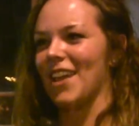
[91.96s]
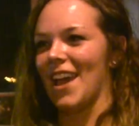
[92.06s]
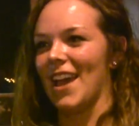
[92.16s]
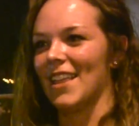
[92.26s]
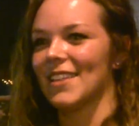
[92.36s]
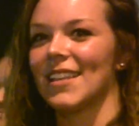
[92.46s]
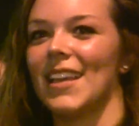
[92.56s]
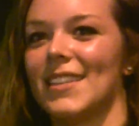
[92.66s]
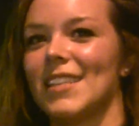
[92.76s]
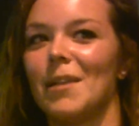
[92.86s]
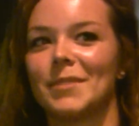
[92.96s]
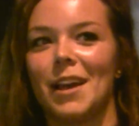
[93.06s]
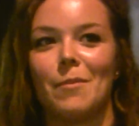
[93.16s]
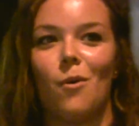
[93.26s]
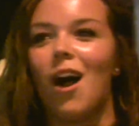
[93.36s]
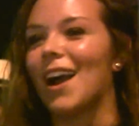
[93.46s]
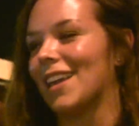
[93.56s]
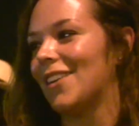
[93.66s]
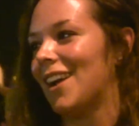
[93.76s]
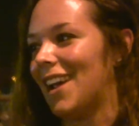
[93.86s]
yeah, this is sums up
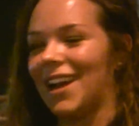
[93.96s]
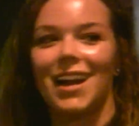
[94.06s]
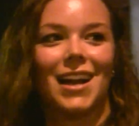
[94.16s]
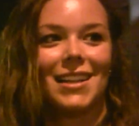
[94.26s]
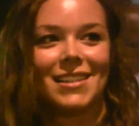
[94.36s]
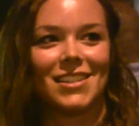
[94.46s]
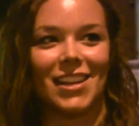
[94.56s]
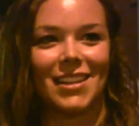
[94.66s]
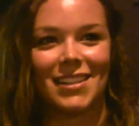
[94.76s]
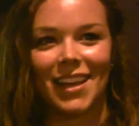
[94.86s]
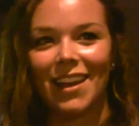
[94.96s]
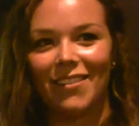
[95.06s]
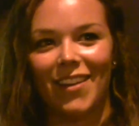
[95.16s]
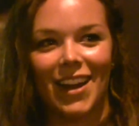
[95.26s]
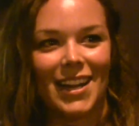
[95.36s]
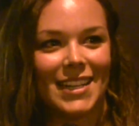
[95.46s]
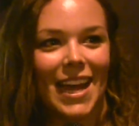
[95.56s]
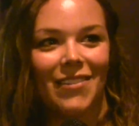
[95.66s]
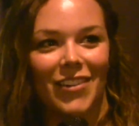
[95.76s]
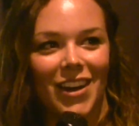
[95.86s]
Milwaukee right here. It's just very
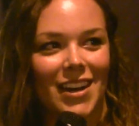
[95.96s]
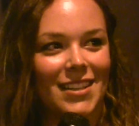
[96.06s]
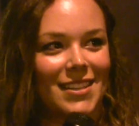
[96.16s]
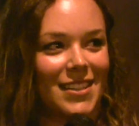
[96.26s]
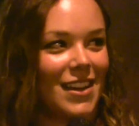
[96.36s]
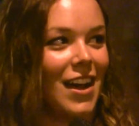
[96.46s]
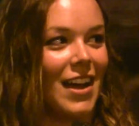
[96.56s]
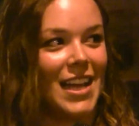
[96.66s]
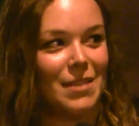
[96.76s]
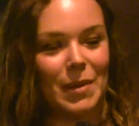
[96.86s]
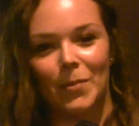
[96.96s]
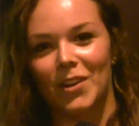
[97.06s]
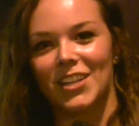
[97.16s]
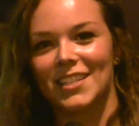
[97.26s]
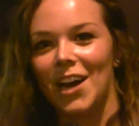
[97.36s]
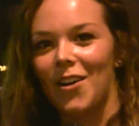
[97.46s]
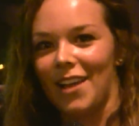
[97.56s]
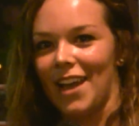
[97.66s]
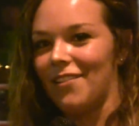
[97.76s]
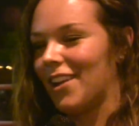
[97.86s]
diverse all kinds of people just out
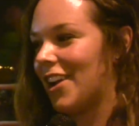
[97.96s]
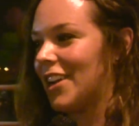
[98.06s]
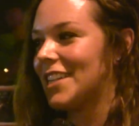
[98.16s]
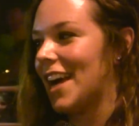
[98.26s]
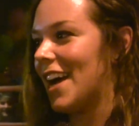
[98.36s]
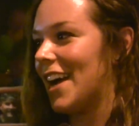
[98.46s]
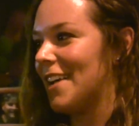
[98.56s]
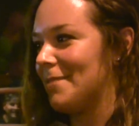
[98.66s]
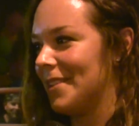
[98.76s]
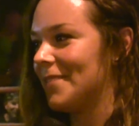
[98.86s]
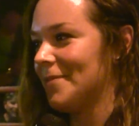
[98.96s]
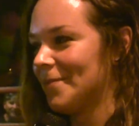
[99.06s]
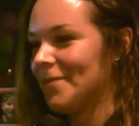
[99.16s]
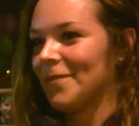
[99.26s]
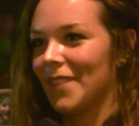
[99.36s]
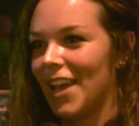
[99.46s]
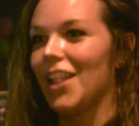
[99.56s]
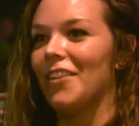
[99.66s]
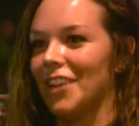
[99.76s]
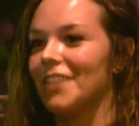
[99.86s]
having a good time and I
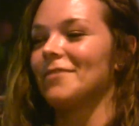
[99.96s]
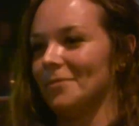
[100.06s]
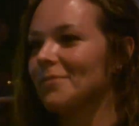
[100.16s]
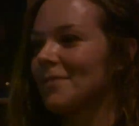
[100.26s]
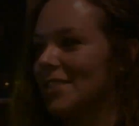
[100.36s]
love it.